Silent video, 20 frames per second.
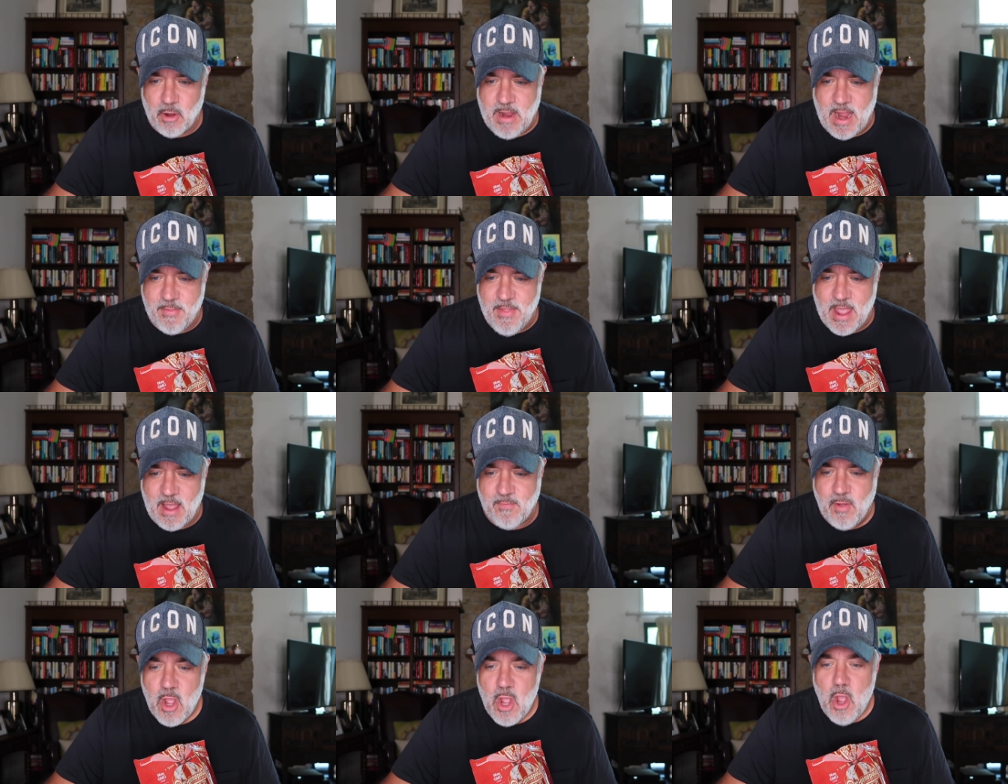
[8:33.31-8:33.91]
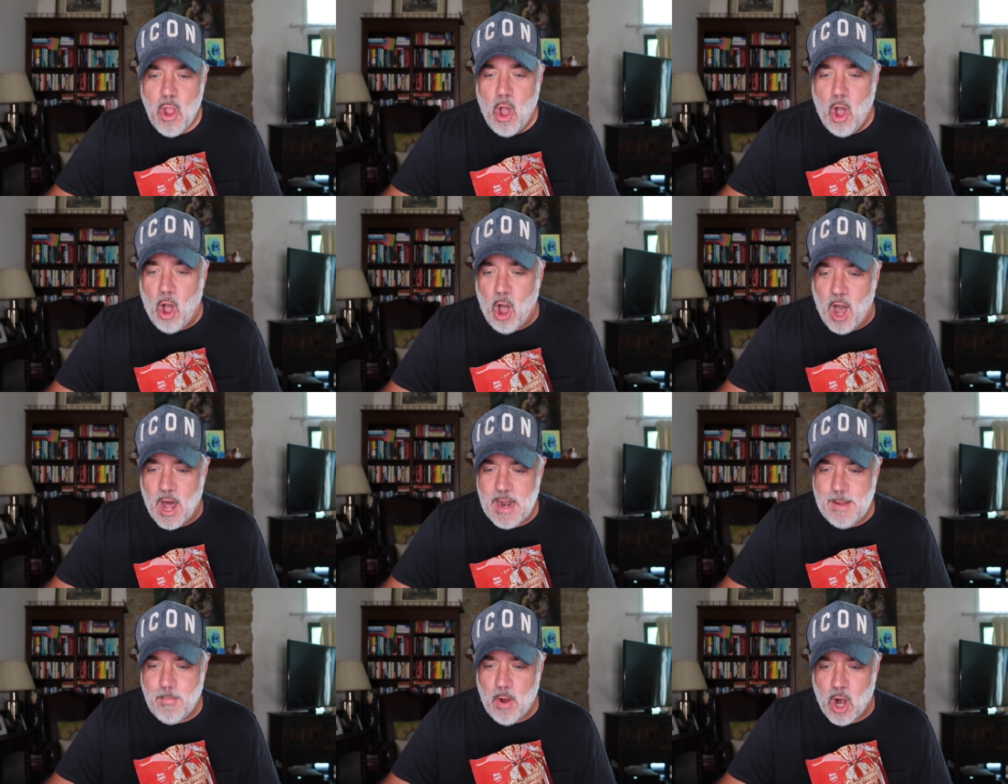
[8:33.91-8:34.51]
Okay, they have
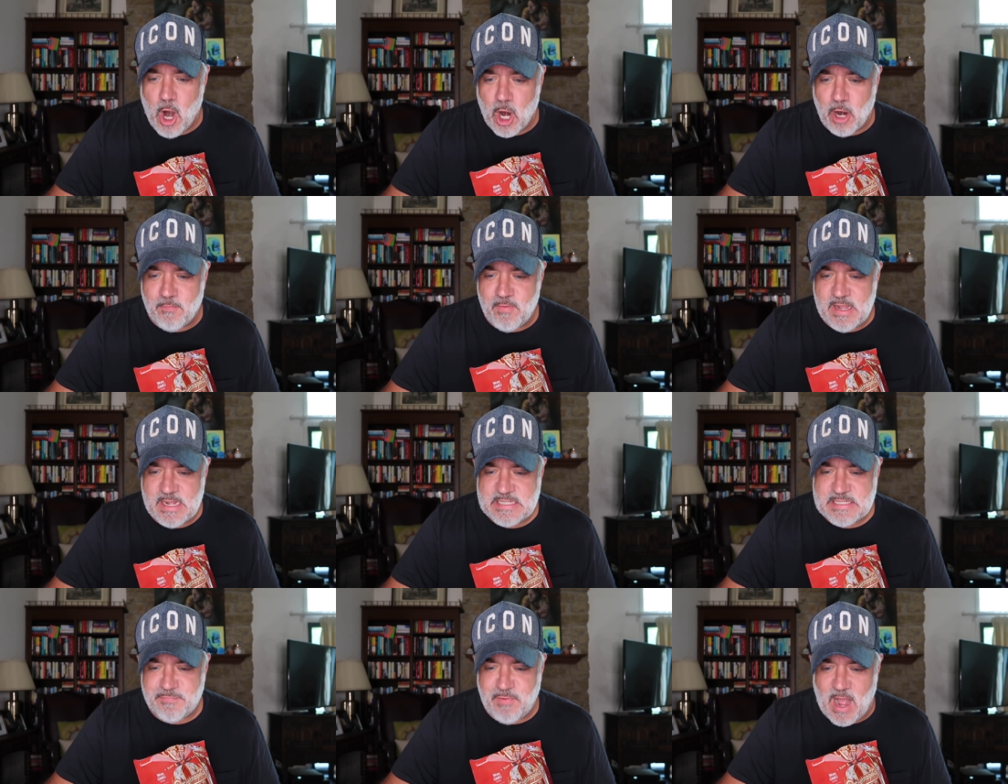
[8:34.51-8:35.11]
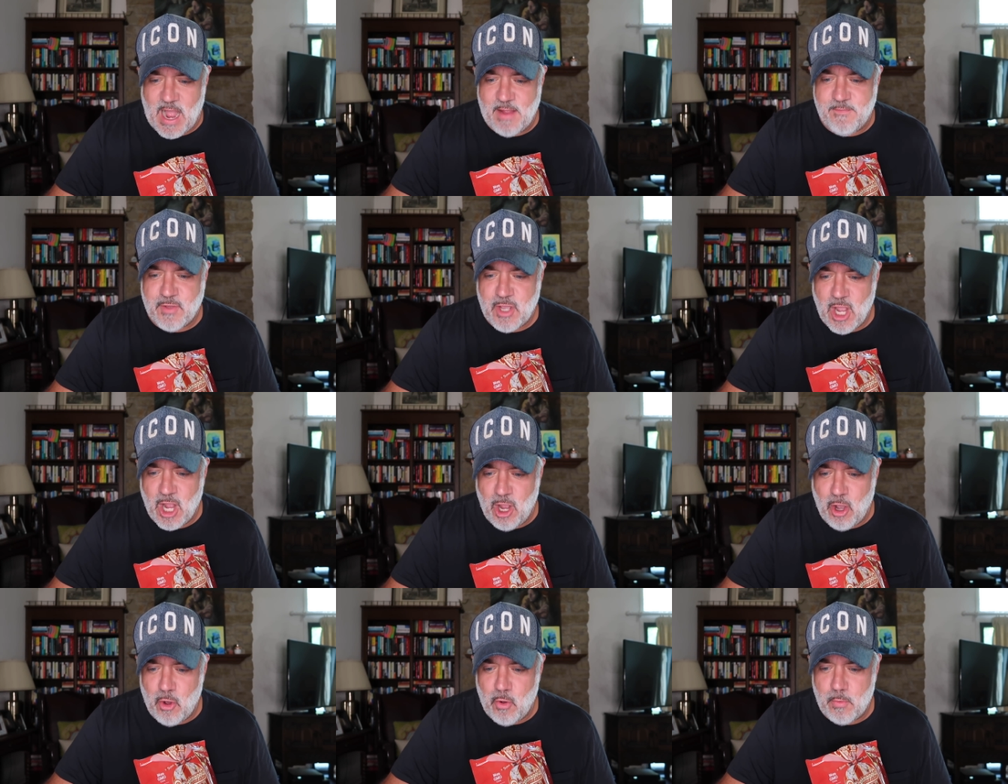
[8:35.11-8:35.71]
Autumn Harvest five
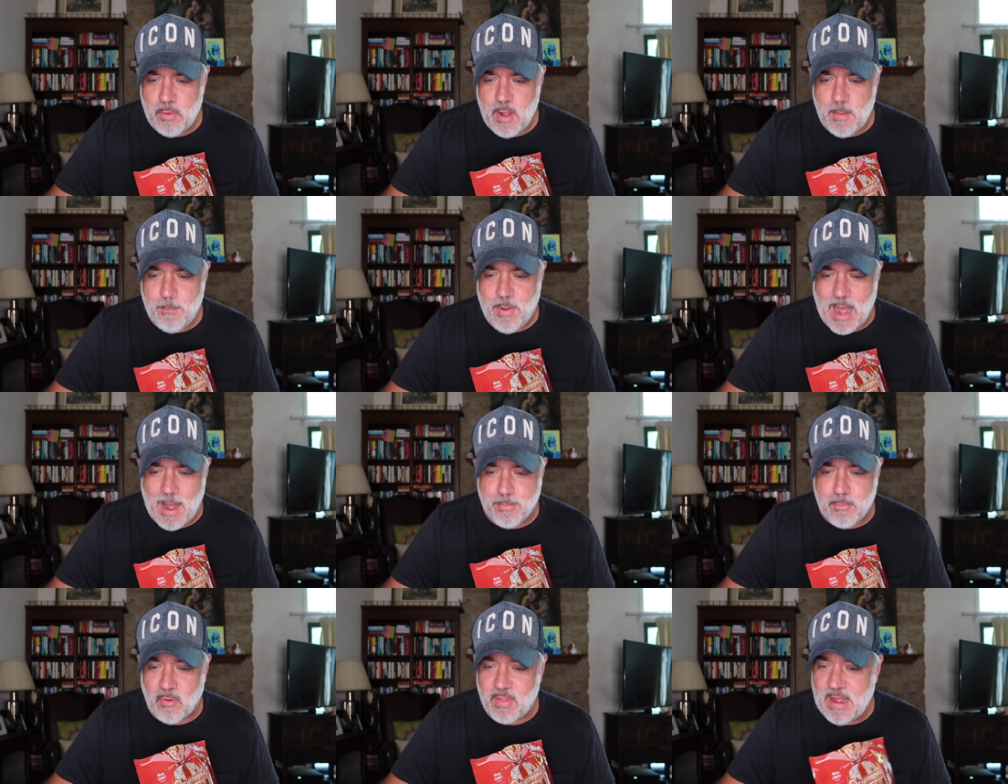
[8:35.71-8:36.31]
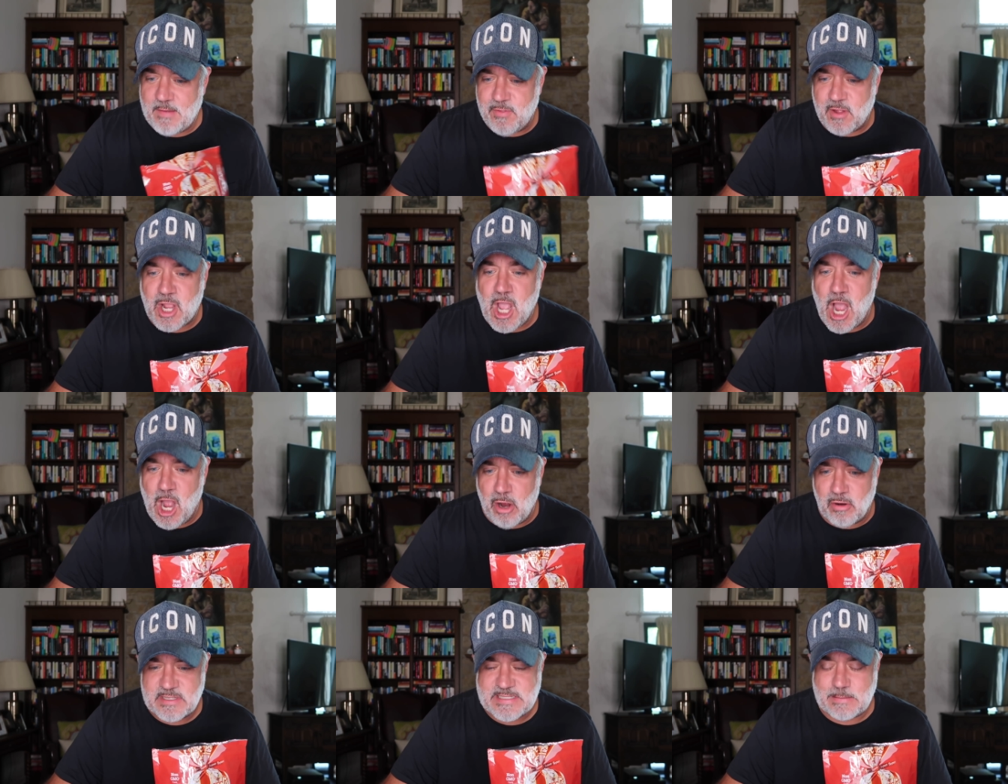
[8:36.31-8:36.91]
cone pop. They have the
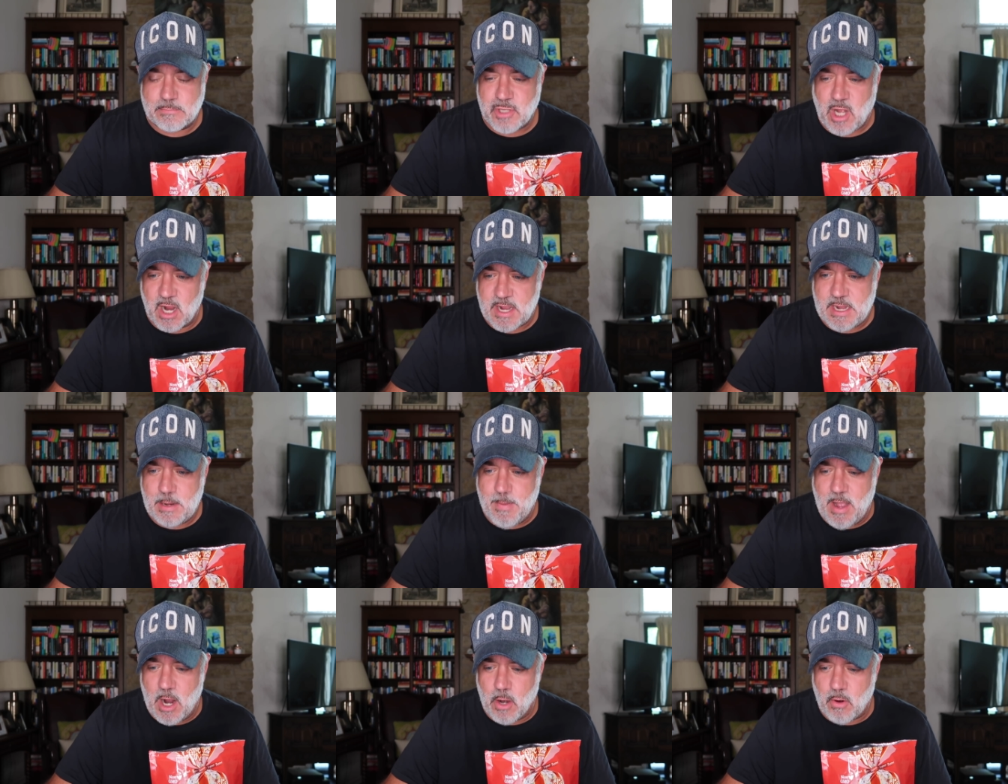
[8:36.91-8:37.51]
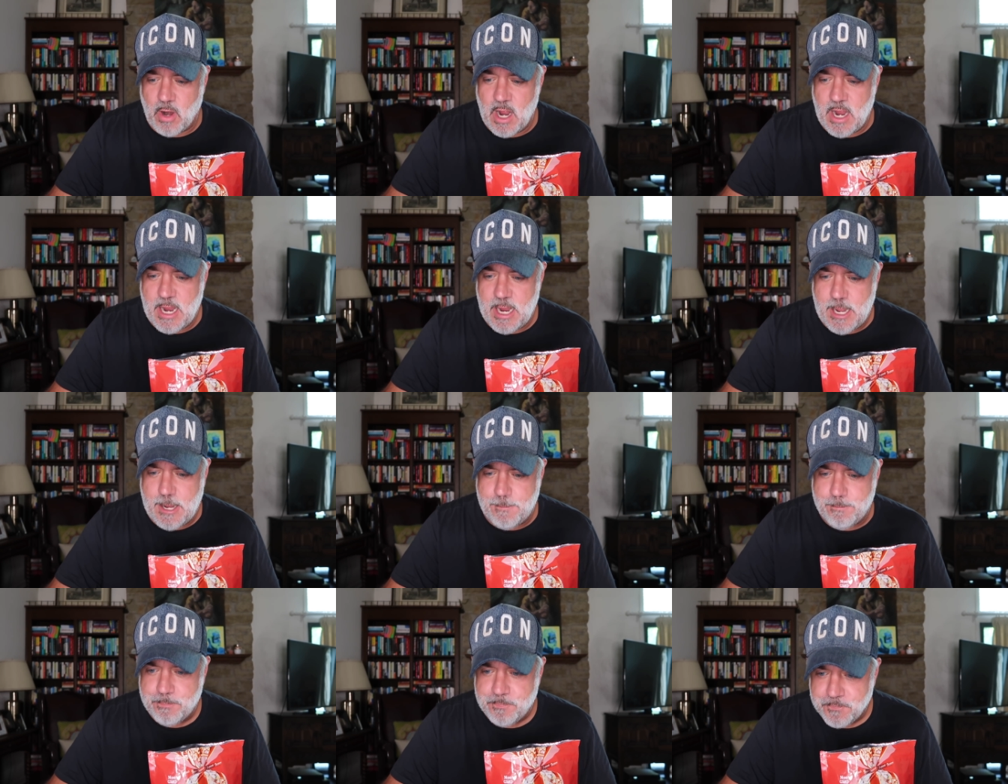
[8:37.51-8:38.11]
cones I'm talking about,
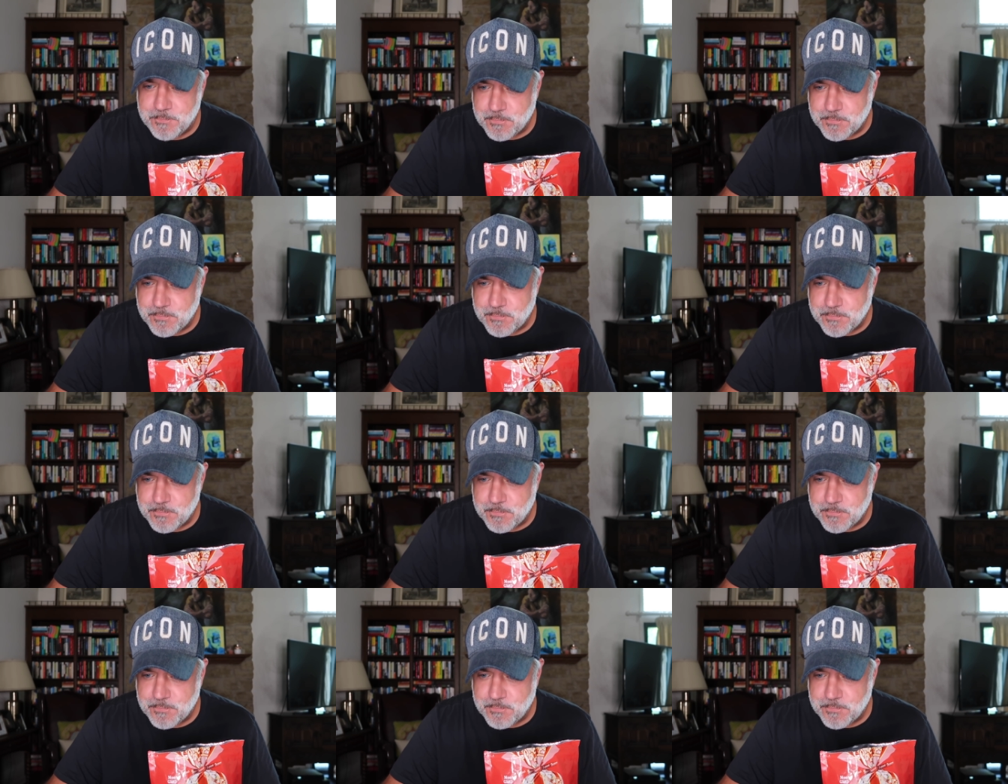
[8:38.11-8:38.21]
right?